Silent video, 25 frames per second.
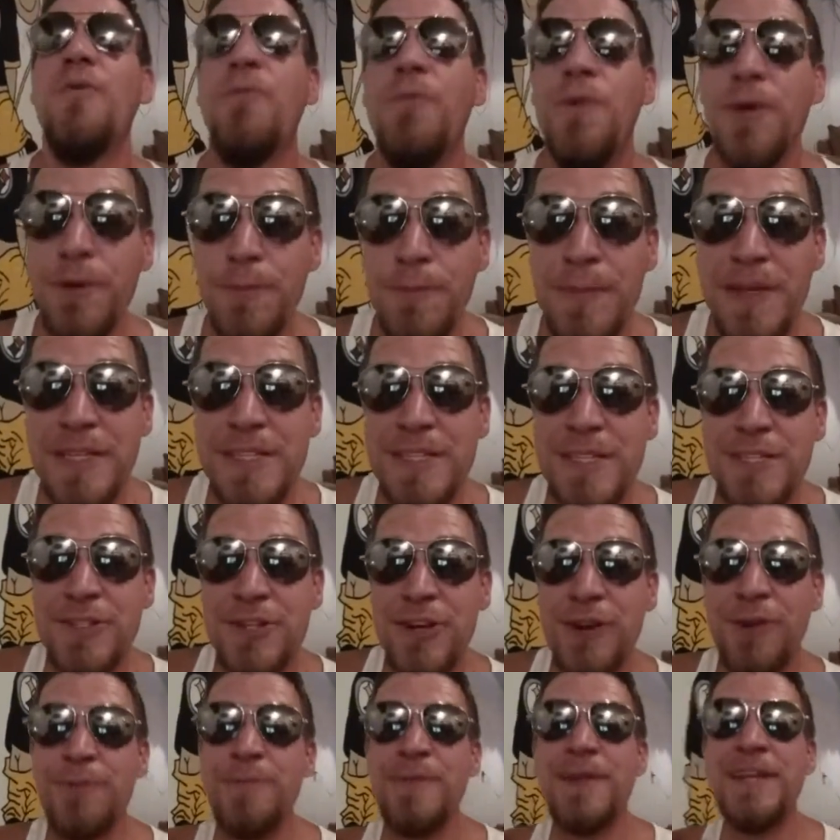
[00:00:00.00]
will be
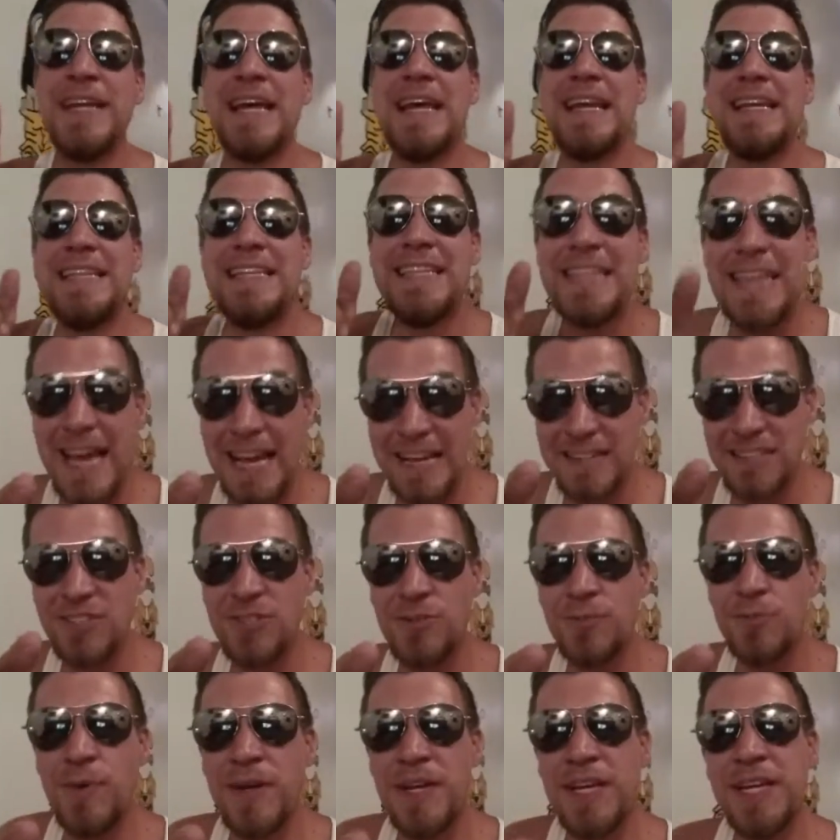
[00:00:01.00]
determined
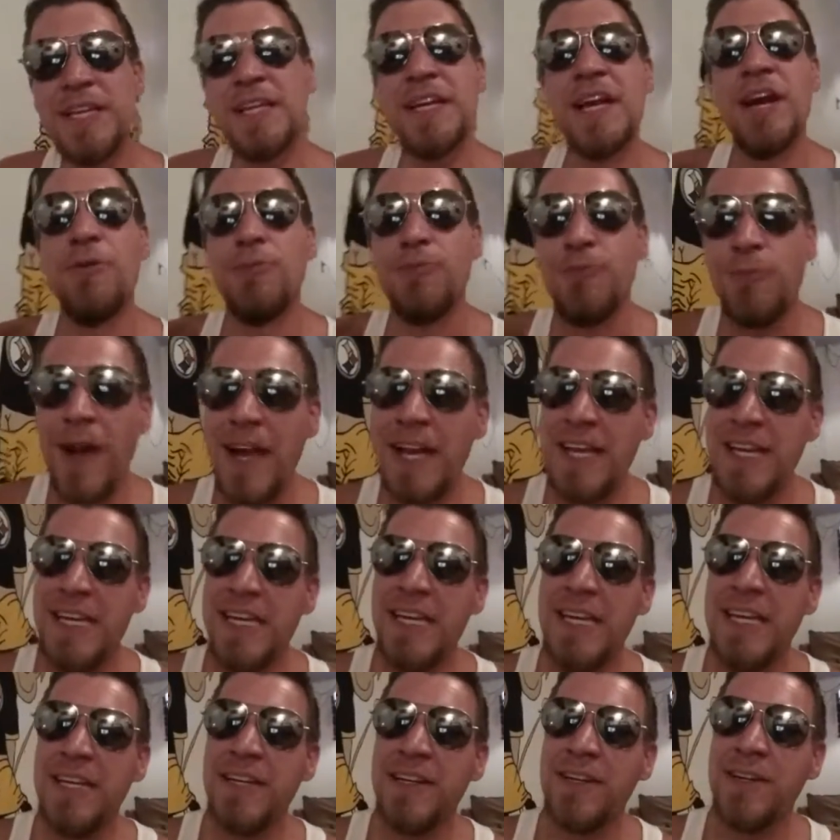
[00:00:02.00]
next week
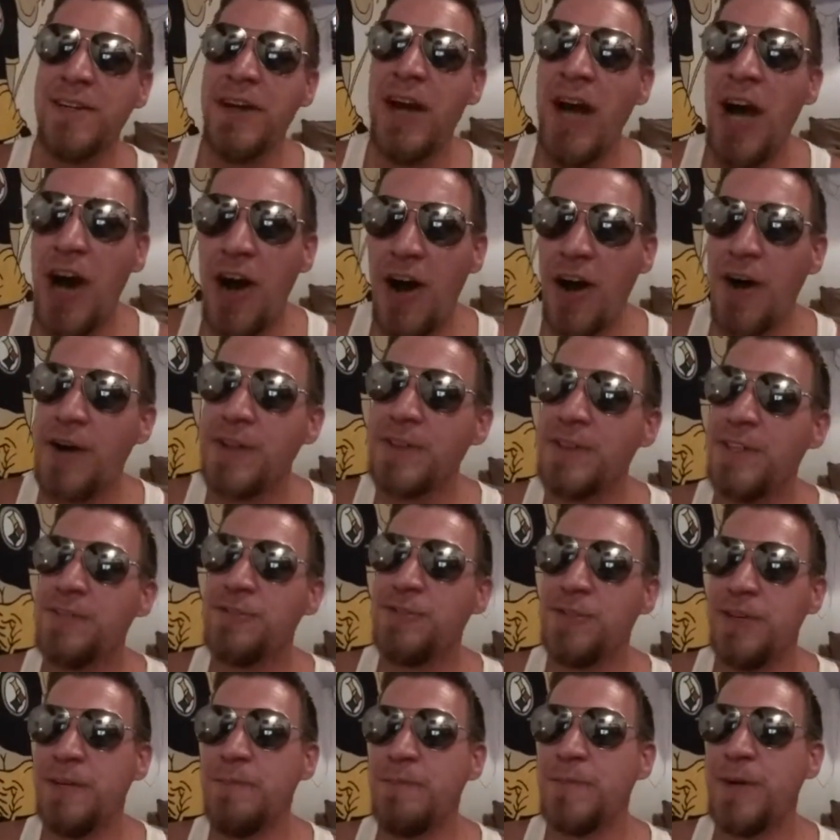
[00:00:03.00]
right here on
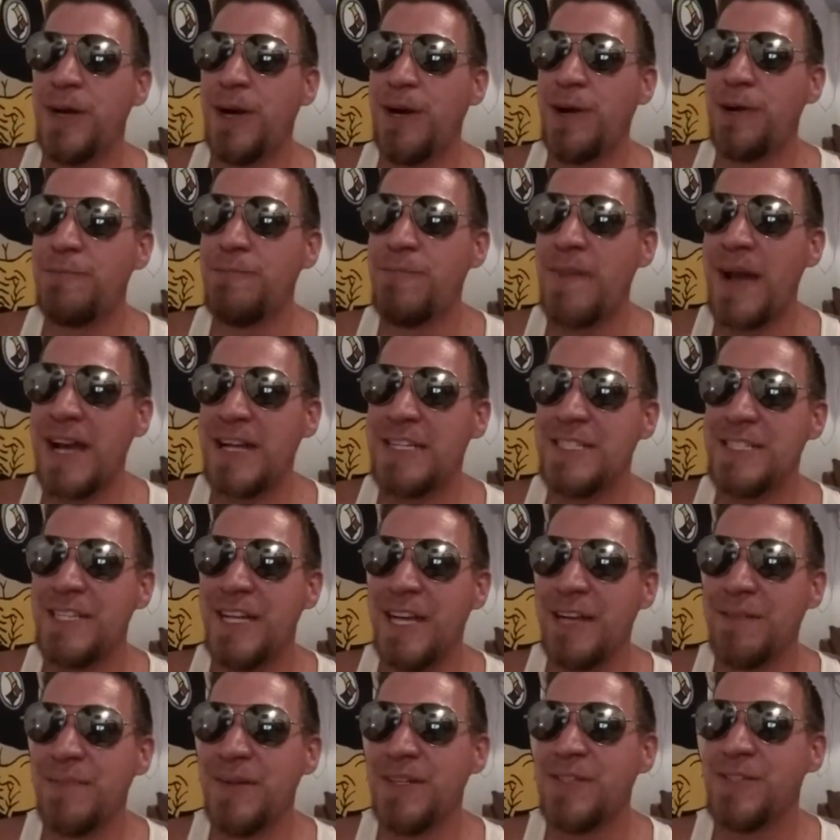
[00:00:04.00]
the Dream Card Match
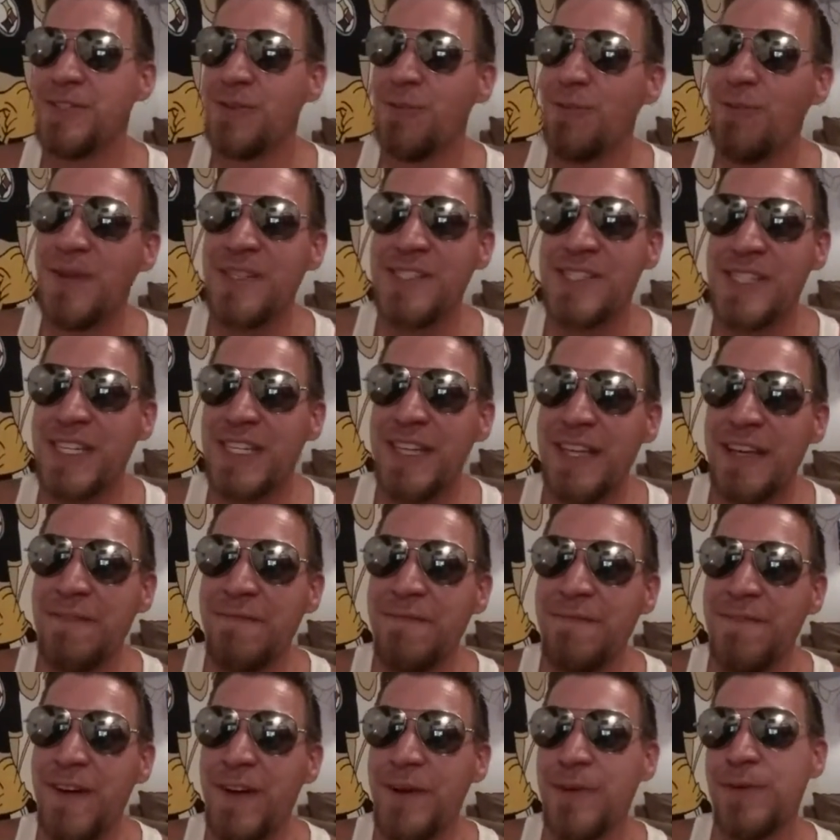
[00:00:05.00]
segment. So once
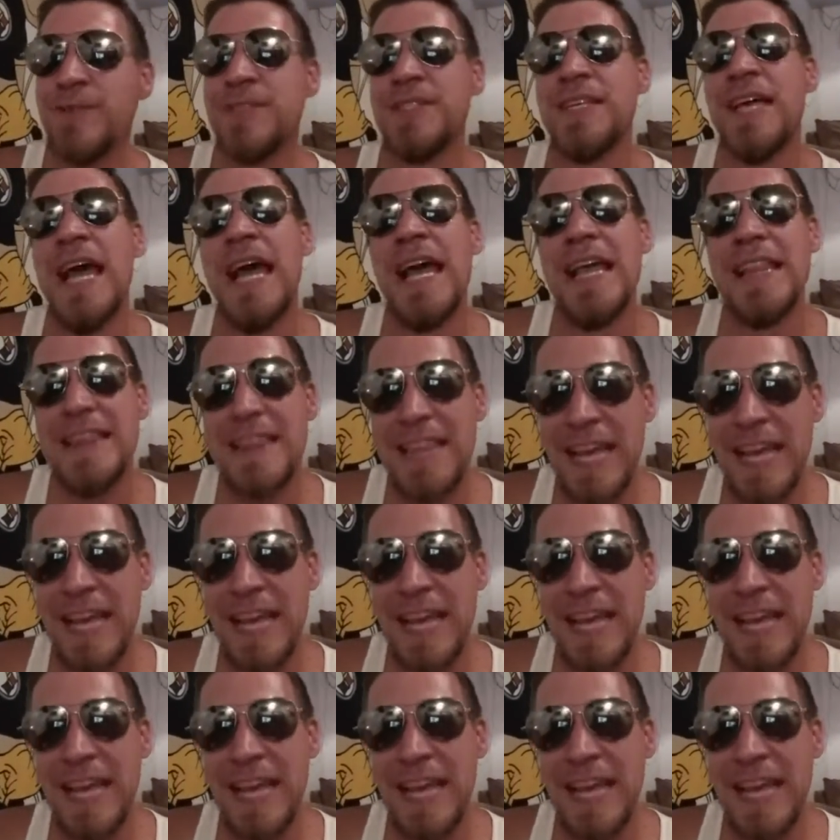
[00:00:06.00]
again, folks,